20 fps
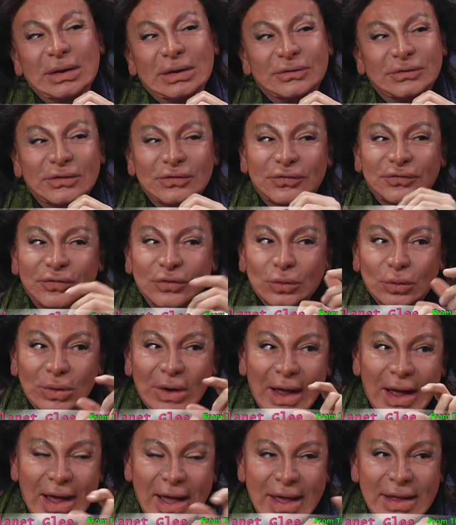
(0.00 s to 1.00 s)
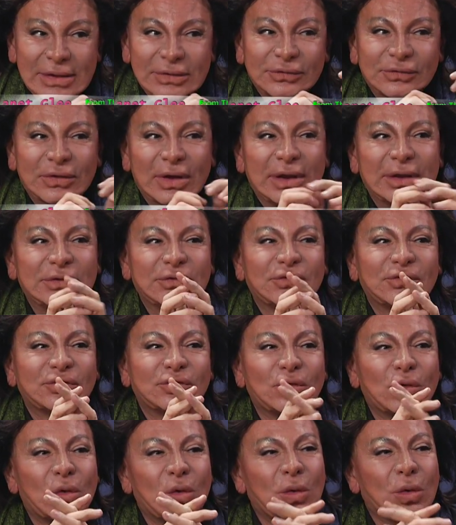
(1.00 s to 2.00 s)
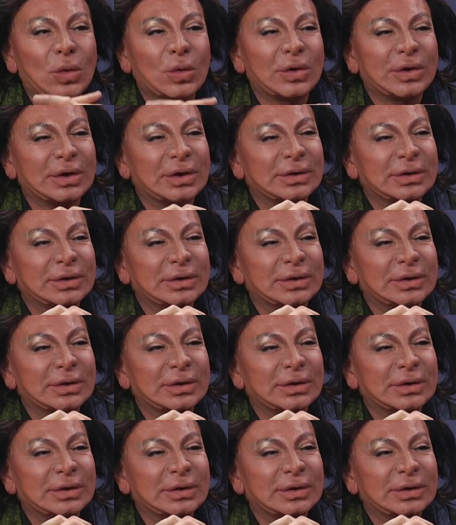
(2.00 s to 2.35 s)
these few lines, and so